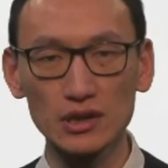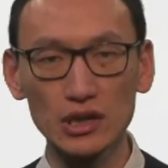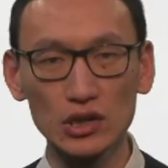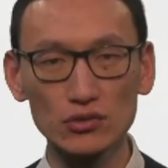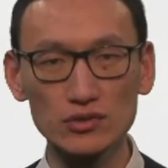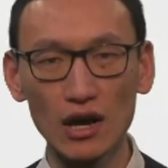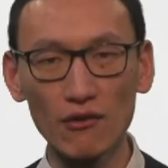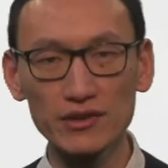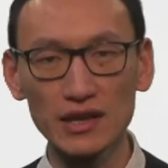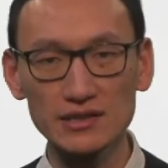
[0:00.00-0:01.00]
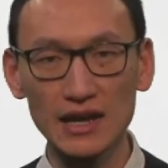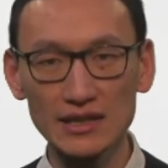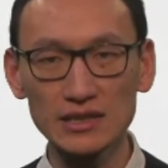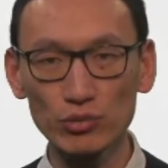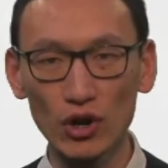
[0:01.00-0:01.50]
To solve the
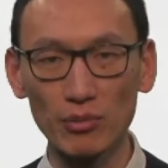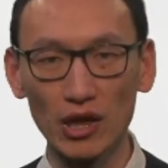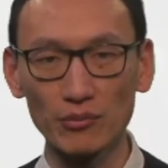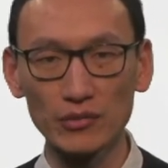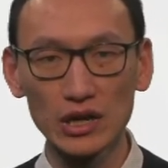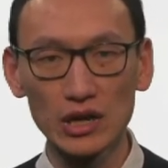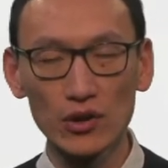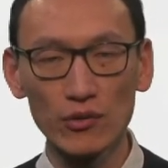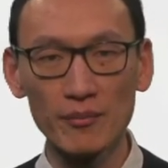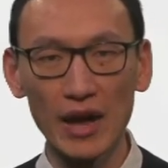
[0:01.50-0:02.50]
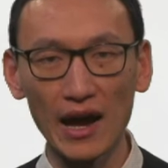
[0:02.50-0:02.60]
sizing problem, we may